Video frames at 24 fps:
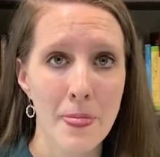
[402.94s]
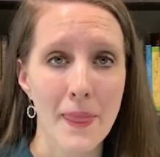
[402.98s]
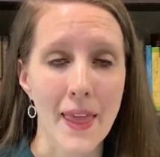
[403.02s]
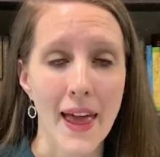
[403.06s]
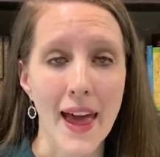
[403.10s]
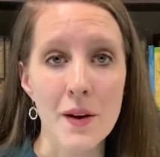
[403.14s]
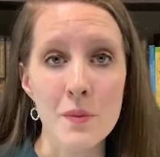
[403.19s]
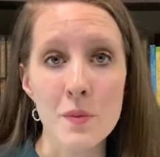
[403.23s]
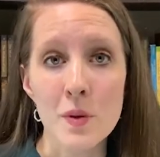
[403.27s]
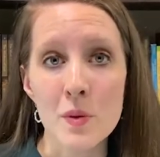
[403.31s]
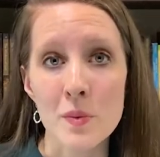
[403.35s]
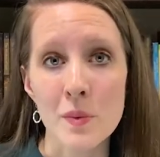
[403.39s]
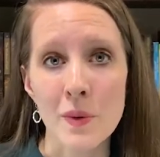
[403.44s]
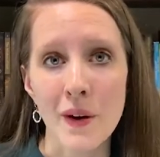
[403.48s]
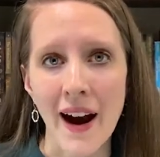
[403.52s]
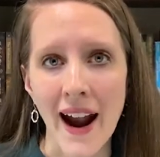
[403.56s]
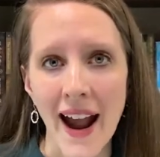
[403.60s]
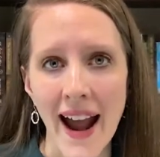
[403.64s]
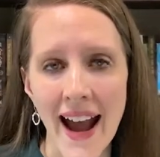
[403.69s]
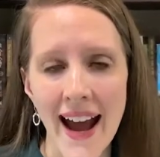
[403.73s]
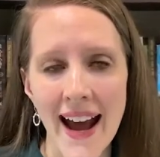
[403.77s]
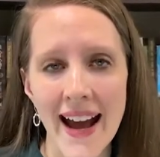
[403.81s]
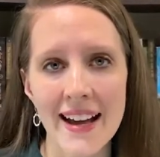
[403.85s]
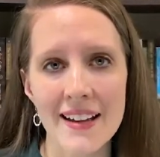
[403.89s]
and when we're
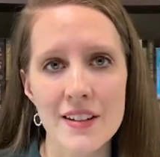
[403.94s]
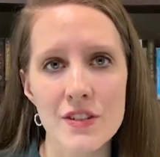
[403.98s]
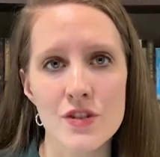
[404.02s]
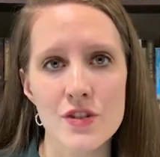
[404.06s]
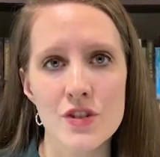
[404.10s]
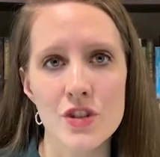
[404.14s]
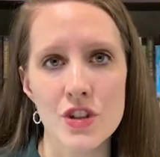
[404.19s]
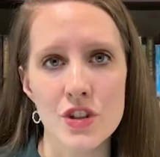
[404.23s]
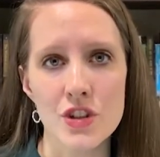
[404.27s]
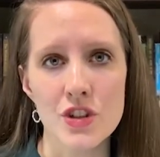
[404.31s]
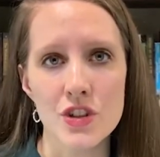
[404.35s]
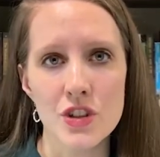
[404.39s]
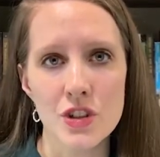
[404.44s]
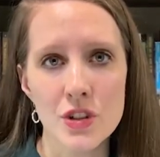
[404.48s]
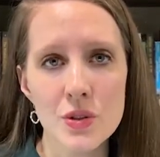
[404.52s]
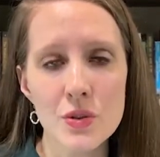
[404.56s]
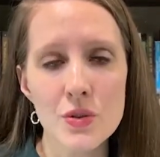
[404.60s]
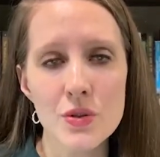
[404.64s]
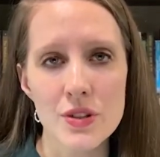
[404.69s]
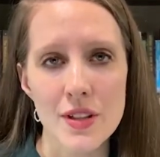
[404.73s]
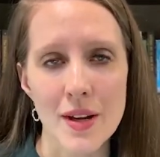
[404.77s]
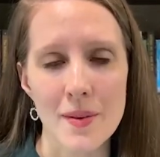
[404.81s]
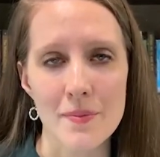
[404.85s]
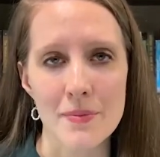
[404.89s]
asked to do
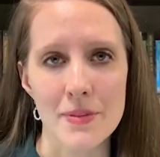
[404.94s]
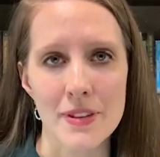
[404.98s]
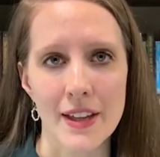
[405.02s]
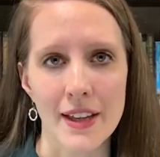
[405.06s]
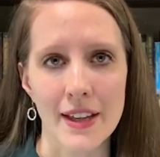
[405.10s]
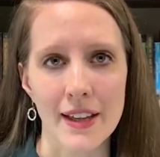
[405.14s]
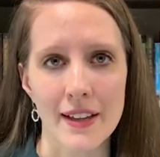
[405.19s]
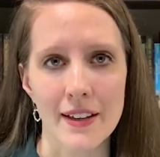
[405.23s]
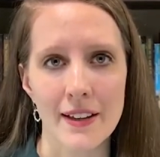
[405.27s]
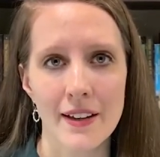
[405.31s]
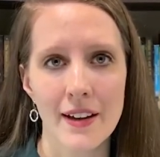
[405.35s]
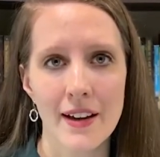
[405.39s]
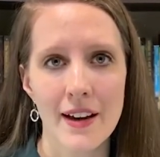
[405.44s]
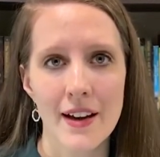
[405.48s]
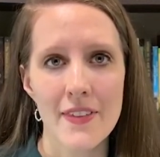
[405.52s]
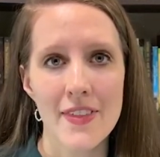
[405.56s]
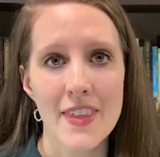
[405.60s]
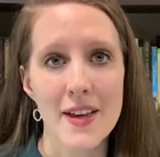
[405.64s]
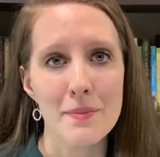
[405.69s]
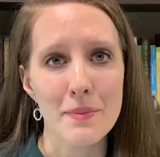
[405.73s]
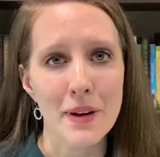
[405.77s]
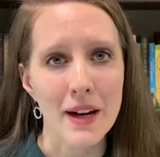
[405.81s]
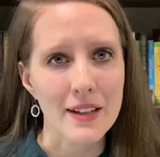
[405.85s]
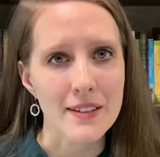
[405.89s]
something
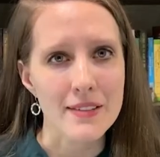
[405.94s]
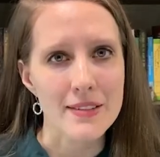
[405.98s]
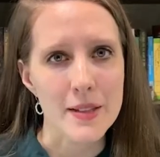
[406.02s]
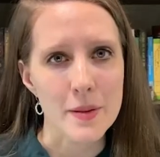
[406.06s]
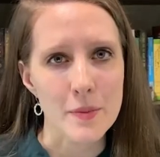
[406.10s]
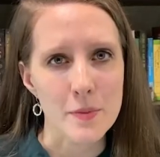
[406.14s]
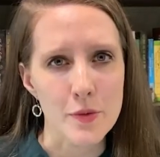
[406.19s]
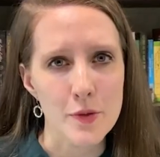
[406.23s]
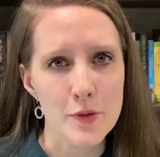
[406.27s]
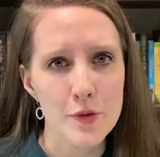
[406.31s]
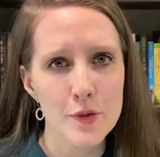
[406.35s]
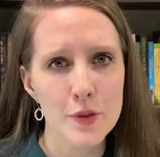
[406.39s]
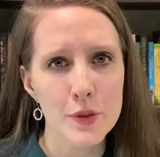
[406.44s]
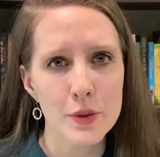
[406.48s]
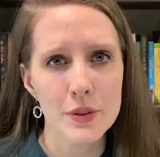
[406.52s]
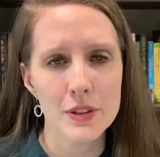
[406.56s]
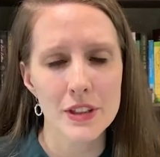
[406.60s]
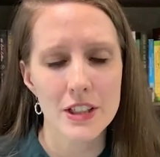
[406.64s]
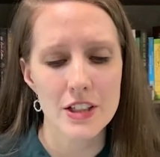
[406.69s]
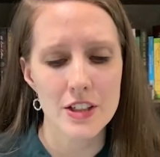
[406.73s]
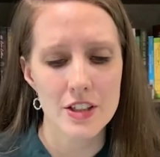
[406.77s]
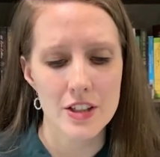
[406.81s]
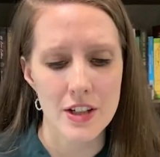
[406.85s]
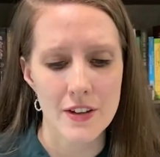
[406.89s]
that might seem
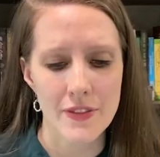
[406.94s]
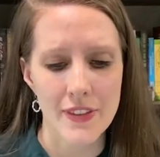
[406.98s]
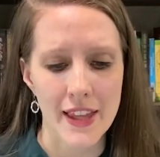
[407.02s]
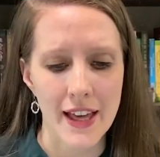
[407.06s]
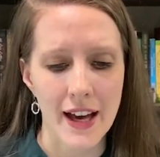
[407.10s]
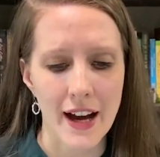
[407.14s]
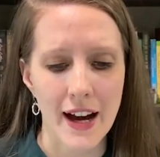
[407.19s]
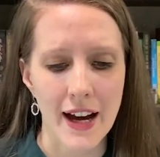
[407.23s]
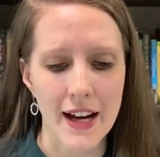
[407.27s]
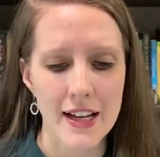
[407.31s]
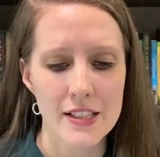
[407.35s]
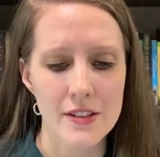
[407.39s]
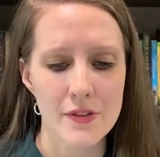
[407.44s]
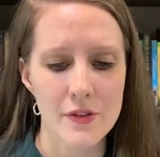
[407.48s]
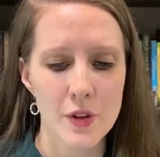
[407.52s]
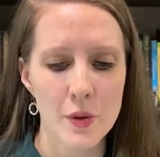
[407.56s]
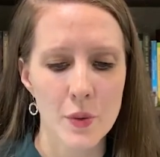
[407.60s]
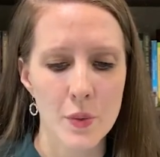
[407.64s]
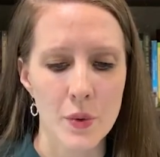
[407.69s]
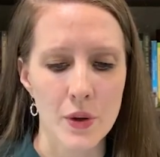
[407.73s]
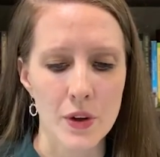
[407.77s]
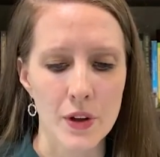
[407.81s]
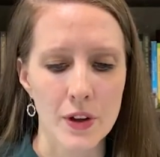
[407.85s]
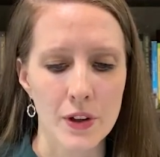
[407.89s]
foolish in the eyes of the
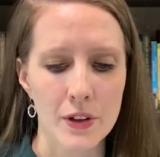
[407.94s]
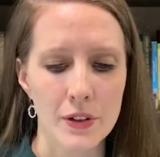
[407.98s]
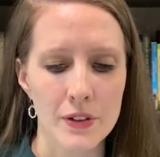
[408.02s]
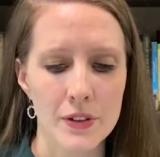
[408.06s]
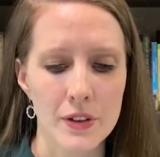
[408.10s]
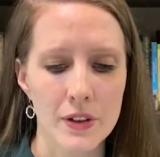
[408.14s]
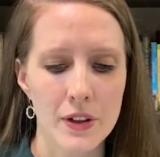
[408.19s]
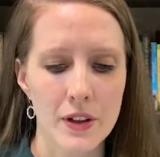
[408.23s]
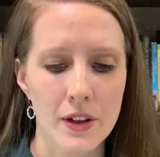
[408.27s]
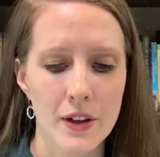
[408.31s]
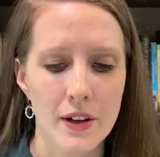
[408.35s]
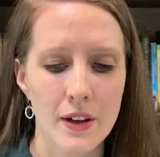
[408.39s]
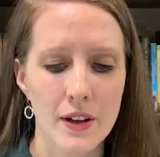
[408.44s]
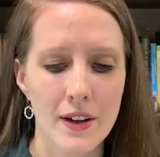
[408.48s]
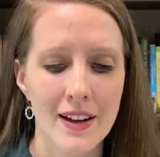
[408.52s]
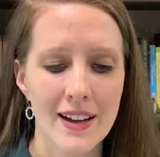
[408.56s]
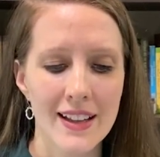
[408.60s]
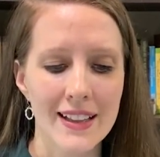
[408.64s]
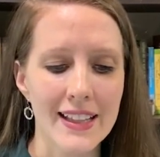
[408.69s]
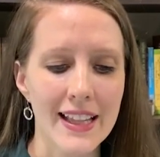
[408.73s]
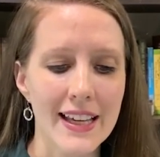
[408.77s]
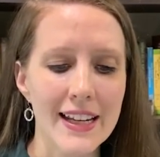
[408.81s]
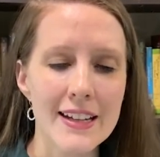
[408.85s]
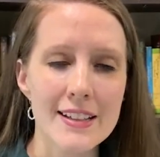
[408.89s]
world,
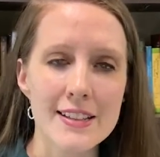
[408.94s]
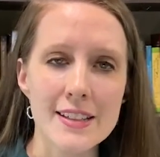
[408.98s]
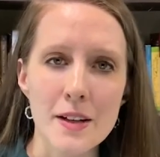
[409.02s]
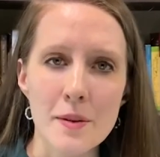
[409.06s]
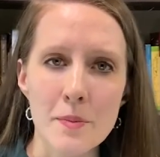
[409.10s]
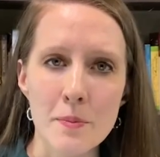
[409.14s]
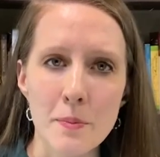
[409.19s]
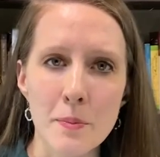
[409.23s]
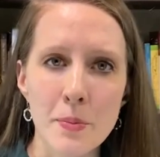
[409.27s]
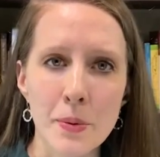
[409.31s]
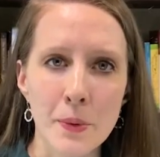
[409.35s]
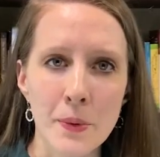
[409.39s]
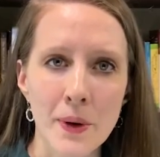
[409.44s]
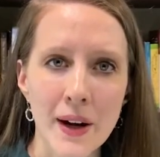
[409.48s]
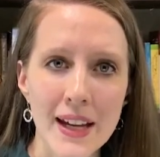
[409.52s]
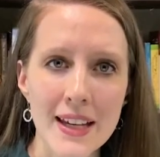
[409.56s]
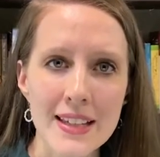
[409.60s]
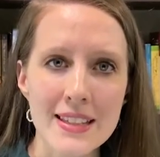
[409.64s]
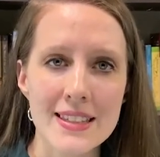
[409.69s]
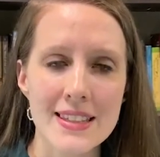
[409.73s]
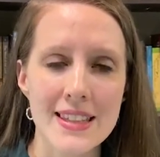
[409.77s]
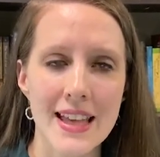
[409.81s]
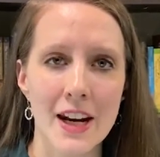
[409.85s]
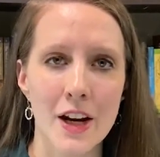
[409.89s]
let us
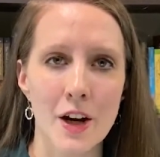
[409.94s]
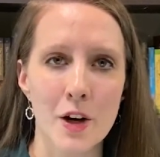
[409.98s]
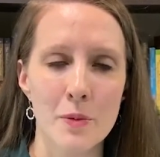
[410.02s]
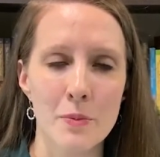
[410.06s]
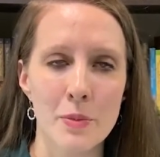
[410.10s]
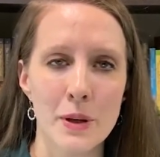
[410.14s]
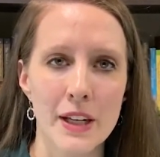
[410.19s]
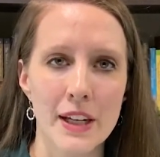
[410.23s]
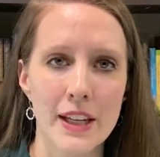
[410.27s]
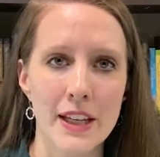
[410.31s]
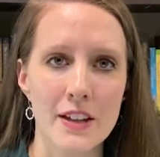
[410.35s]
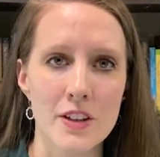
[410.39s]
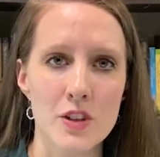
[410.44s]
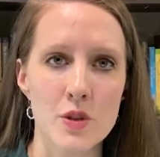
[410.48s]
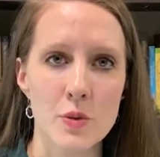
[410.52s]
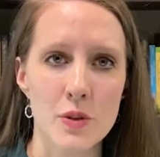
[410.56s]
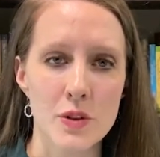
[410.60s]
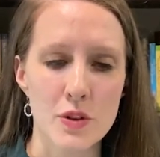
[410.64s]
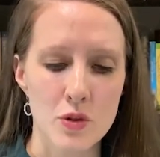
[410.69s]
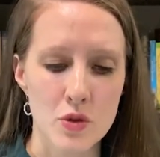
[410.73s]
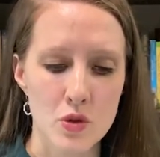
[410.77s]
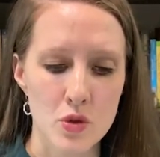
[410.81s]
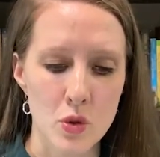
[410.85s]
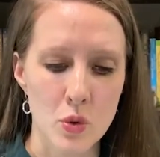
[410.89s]
embrace that obedience
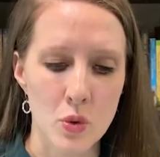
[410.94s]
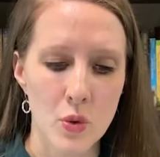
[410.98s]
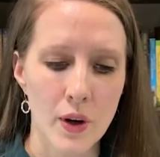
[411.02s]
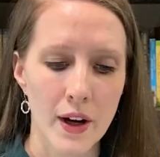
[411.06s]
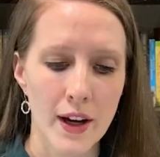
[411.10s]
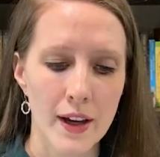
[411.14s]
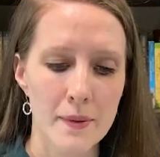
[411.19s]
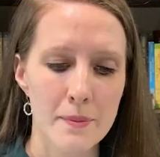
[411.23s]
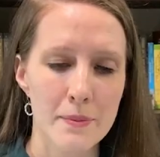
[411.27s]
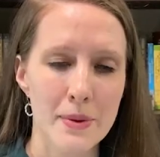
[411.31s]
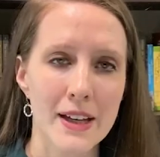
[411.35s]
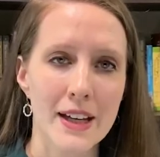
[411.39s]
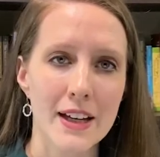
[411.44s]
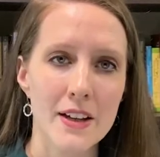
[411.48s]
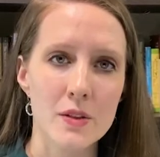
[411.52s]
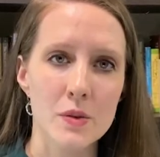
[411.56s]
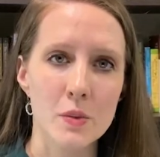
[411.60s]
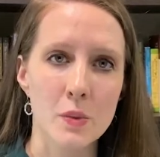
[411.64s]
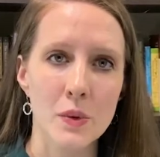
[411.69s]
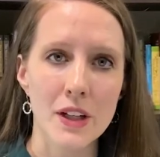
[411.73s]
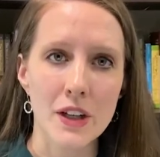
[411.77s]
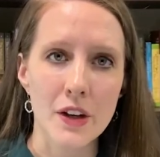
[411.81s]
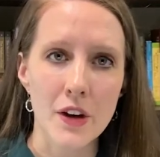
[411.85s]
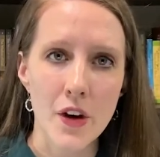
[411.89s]
with joy because
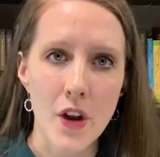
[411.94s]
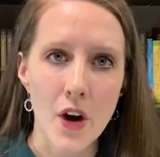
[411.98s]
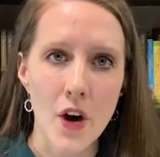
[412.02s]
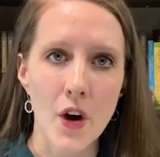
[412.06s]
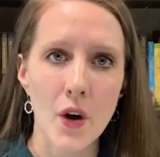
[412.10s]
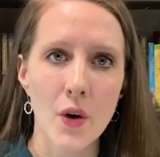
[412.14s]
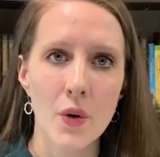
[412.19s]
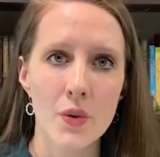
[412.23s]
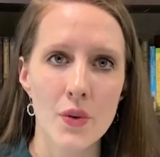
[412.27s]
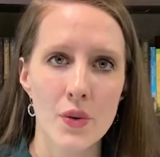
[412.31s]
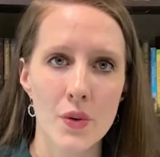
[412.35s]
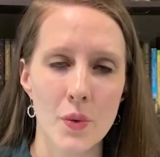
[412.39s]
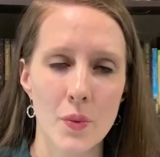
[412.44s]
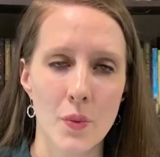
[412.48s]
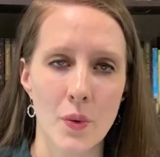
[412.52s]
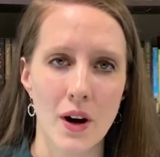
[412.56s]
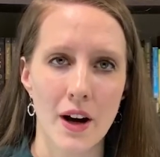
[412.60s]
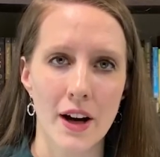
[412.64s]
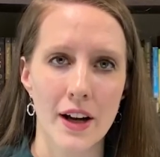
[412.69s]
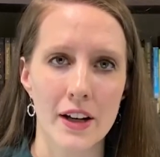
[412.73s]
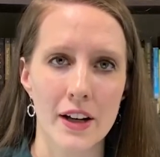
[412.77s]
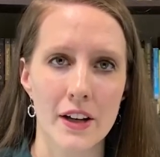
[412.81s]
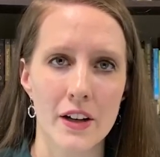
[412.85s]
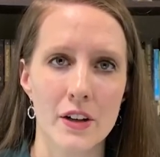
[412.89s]
we know the
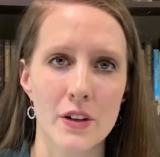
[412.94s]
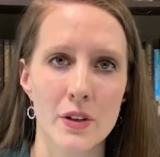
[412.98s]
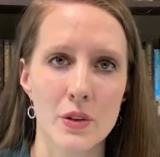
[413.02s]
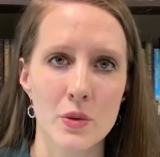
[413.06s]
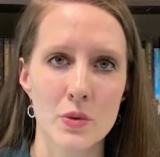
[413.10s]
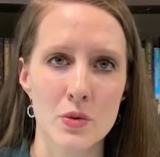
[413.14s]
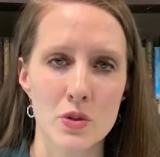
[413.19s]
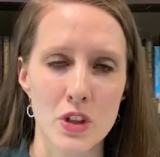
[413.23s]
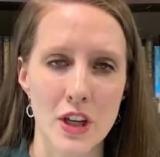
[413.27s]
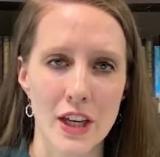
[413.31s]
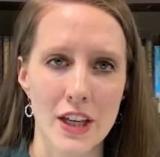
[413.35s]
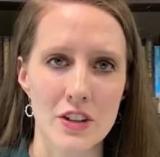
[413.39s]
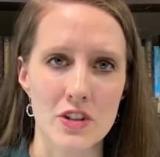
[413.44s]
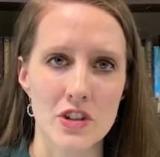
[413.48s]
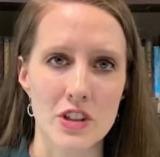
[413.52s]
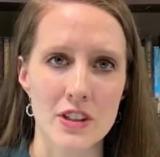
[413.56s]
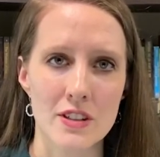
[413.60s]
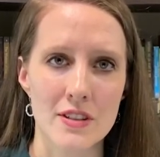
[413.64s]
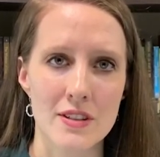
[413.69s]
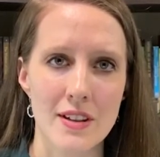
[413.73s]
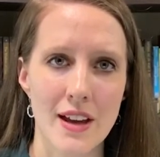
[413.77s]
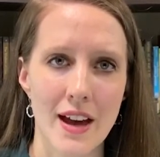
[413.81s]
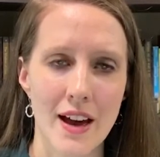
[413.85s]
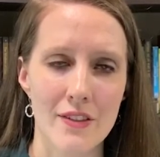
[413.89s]
one who
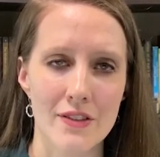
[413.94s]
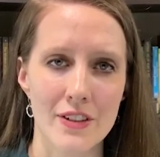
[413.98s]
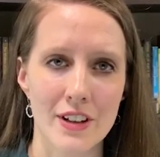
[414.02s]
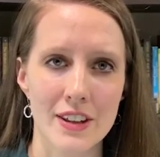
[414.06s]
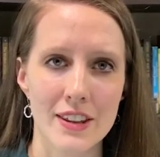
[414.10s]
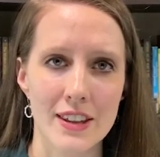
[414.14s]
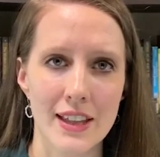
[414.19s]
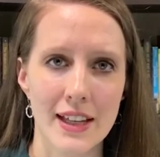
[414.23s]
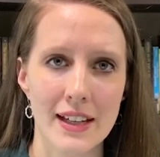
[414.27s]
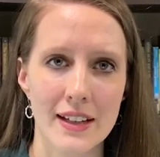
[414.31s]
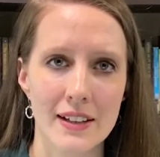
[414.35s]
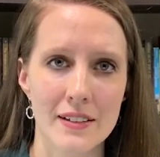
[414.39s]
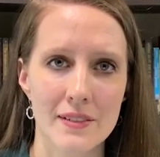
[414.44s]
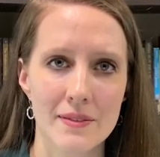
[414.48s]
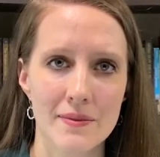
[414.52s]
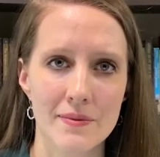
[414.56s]
changes everything.